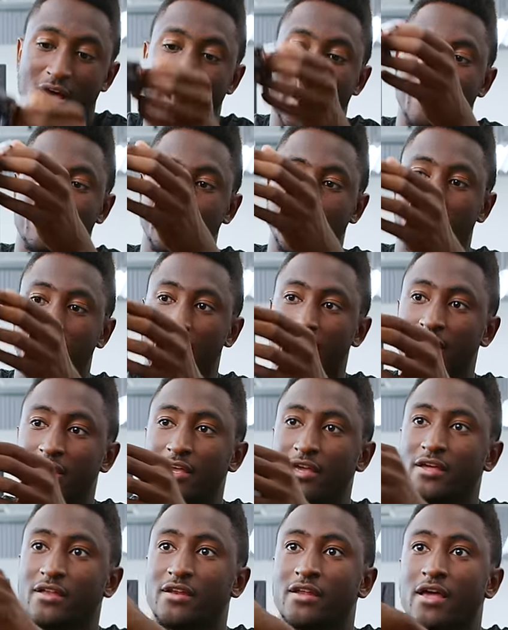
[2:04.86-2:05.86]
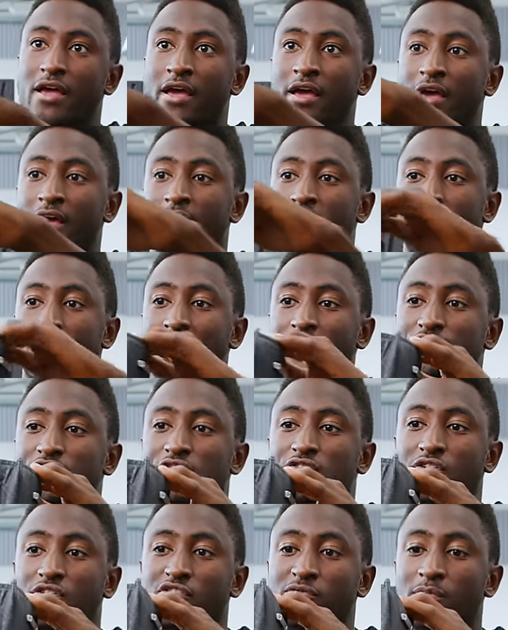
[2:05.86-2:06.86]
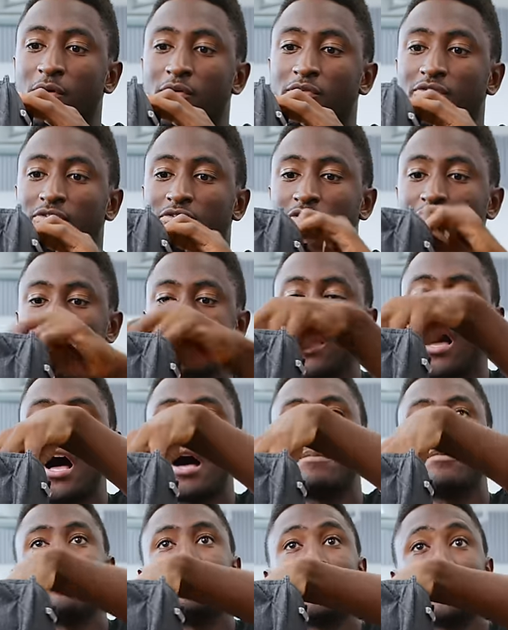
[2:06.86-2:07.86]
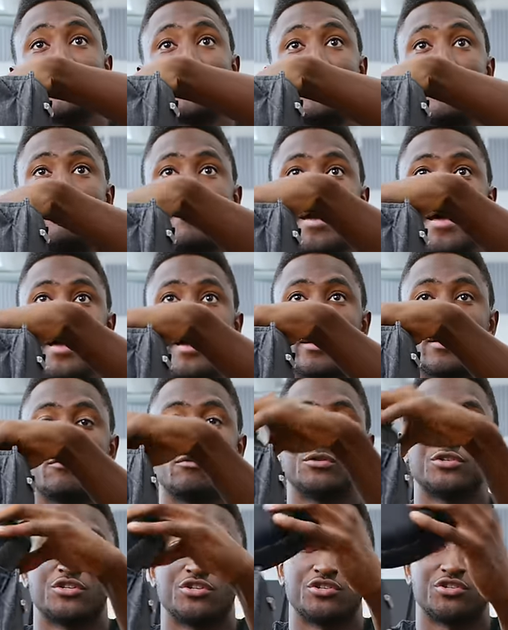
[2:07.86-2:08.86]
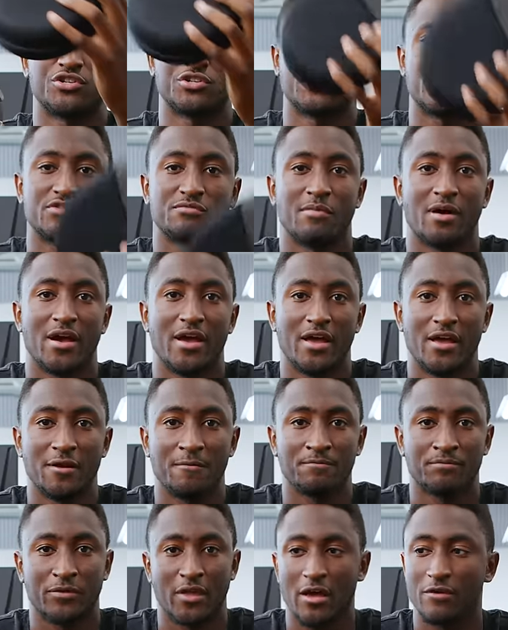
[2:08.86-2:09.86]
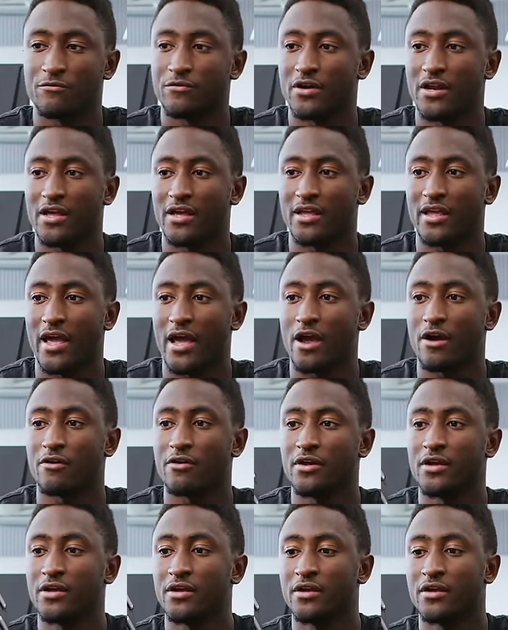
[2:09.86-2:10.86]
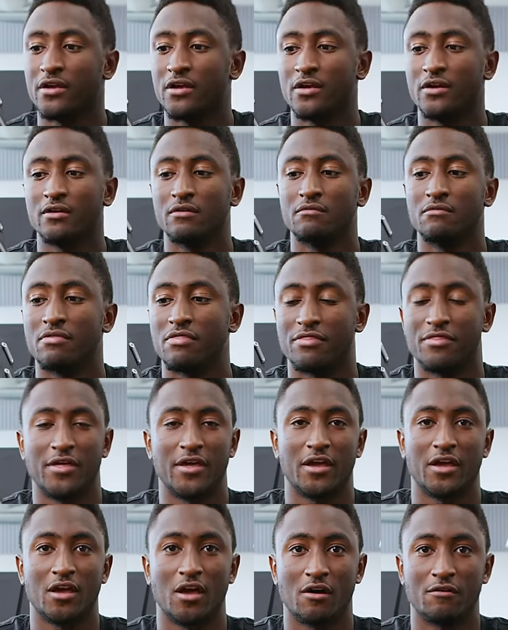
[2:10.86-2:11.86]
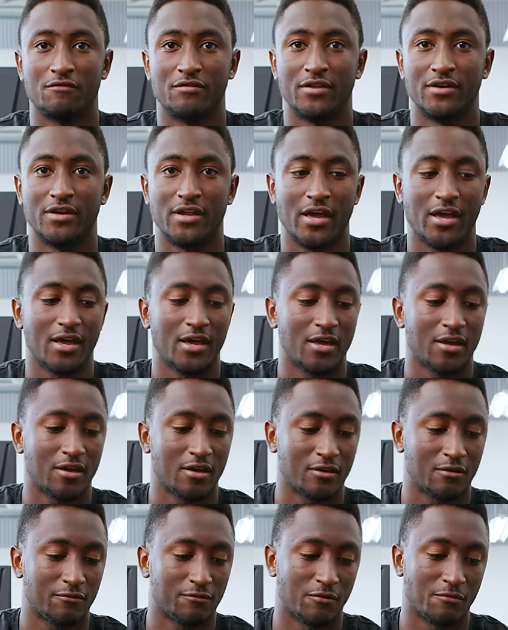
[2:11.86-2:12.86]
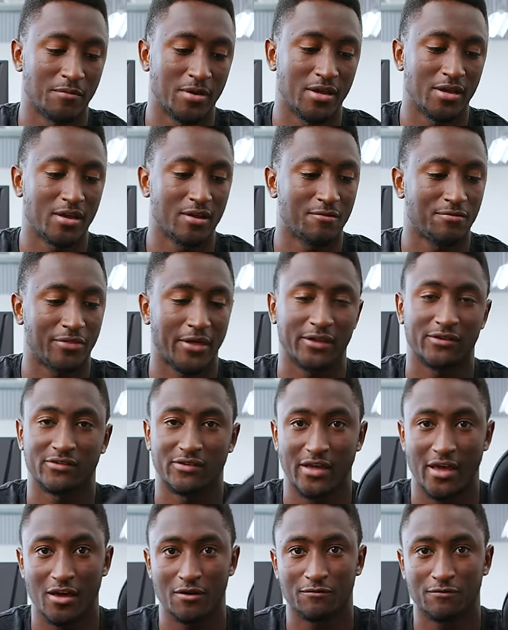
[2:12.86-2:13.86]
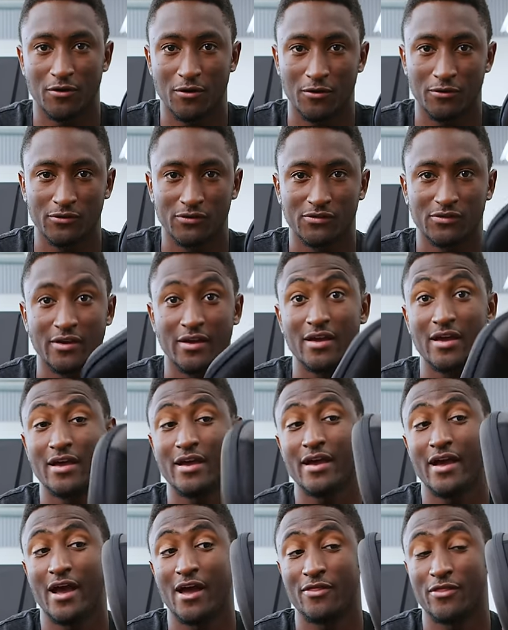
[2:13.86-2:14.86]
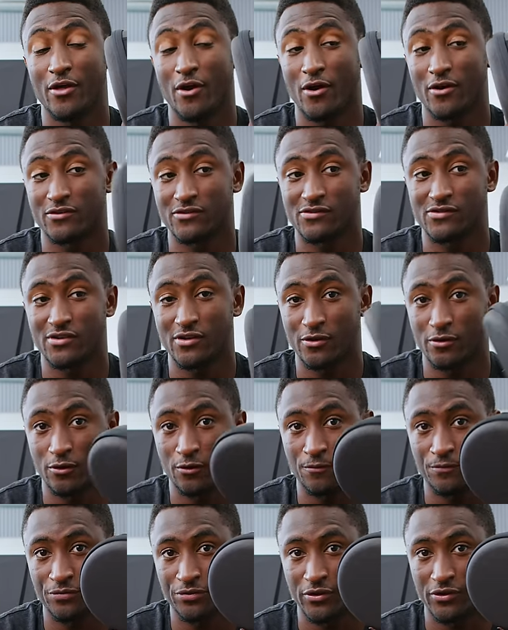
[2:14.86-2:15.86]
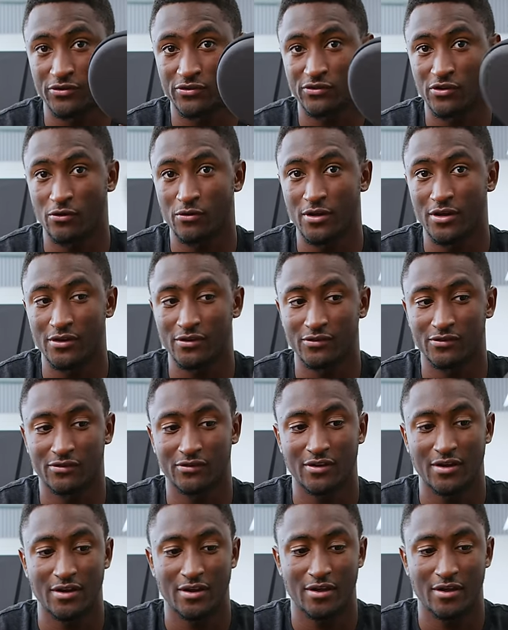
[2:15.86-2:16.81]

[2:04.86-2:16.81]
I really like it, and that just exposes the top of what's in the bag, which is just my everyday carry thing of the day. For me, that's the headphones, and they are still the Sony's